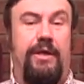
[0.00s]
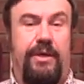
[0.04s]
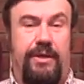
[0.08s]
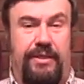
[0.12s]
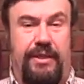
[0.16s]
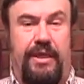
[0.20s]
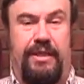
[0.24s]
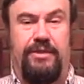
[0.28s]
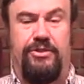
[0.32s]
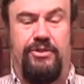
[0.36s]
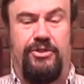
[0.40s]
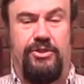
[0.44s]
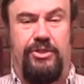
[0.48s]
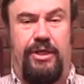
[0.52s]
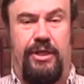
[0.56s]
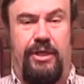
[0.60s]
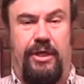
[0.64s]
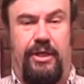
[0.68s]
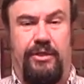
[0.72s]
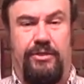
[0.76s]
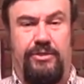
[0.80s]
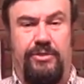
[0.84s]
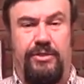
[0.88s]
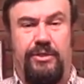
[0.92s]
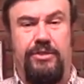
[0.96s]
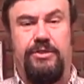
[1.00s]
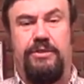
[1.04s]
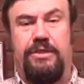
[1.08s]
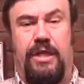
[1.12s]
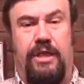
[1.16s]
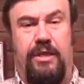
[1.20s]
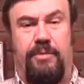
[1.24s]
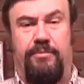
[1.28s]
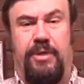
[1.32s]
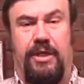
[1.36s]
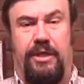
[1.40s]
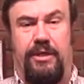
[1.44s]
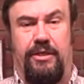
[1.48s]
That's a change. Is that
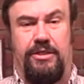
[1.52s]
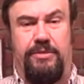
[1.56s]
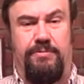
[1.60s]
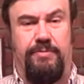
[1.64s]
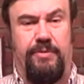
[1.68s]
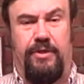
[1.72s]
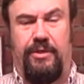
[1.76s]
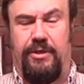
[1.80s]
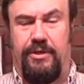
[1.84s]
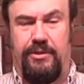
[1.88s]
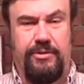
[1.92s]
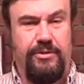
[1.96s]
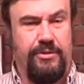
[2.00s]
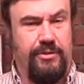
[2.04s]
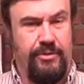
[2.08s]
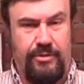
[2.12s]
a bad experience?